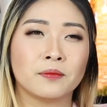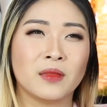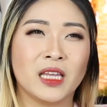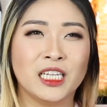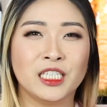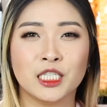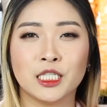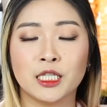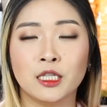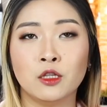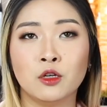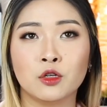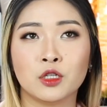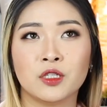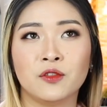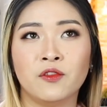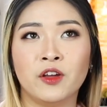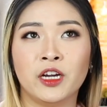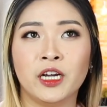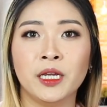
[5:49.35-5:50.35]
It just
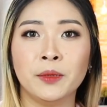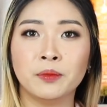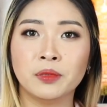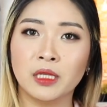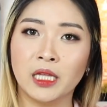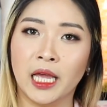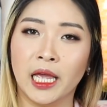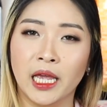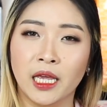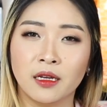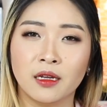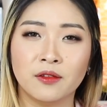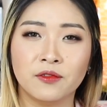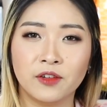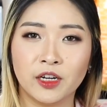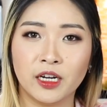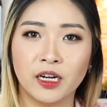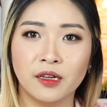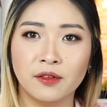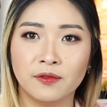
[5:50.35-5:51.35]
looks very plain and
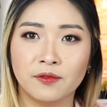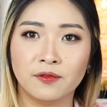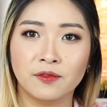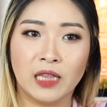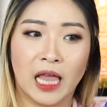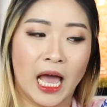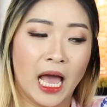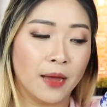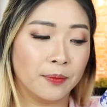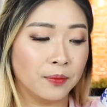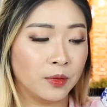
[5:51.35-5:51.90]
very flat.